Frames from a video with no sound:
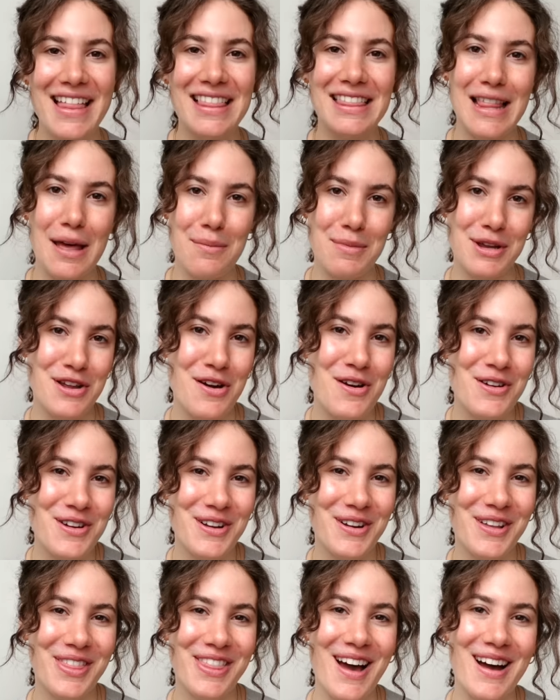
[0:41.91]
Let me know
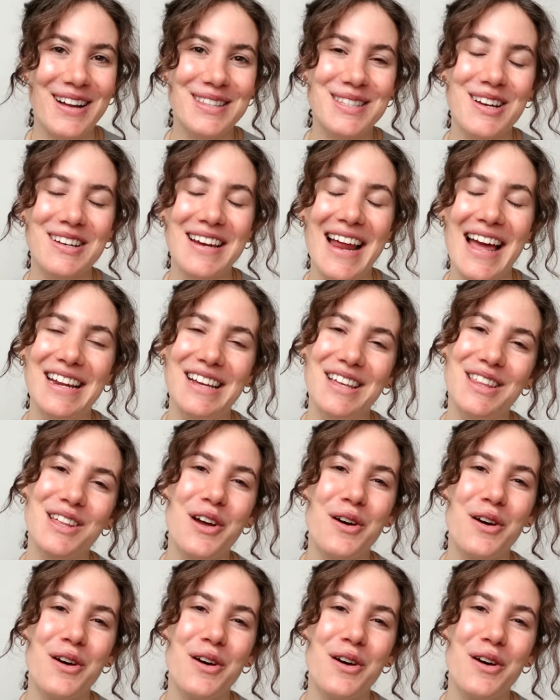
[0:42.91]
your thoughts on any of the